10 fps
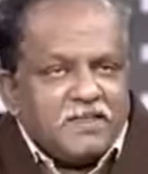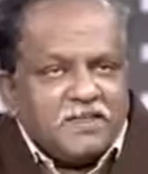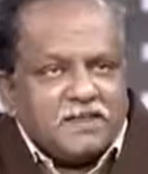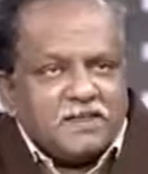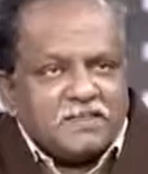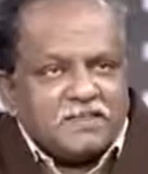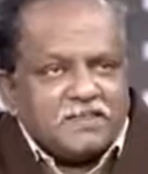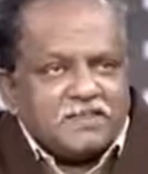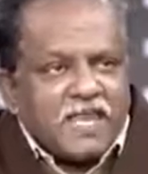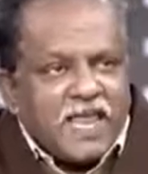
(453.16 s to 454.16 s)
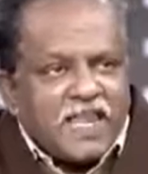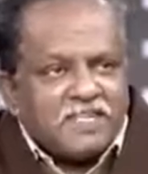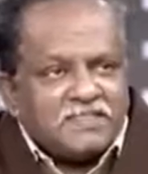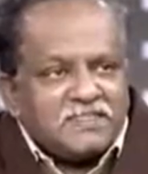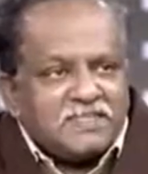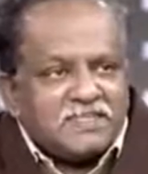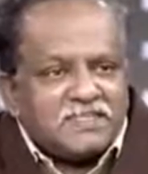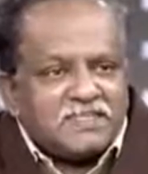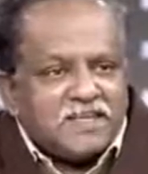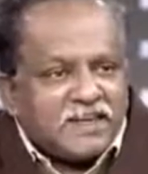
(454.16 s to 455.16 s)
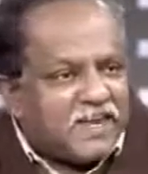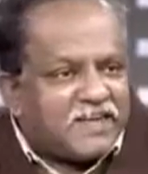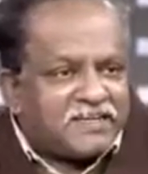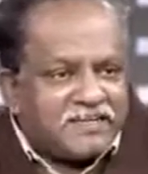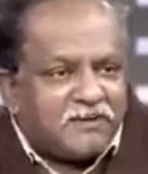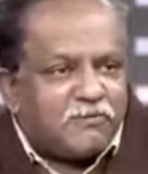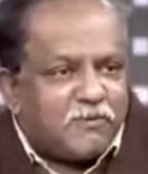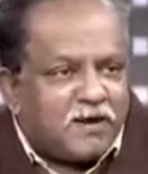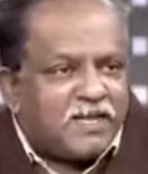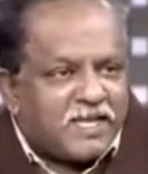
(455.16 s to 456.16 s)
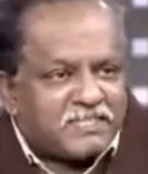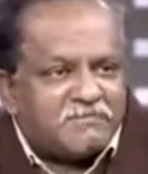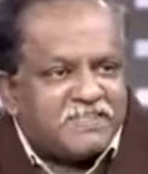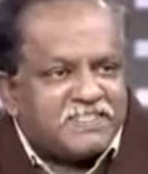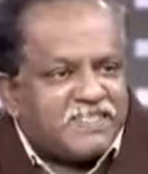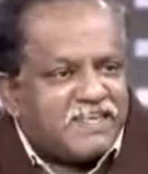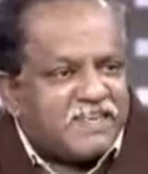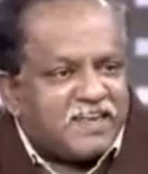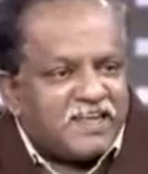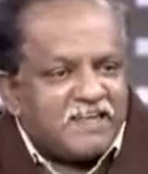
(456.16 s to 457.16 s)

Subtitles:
Yeah, challenges right now, as we see,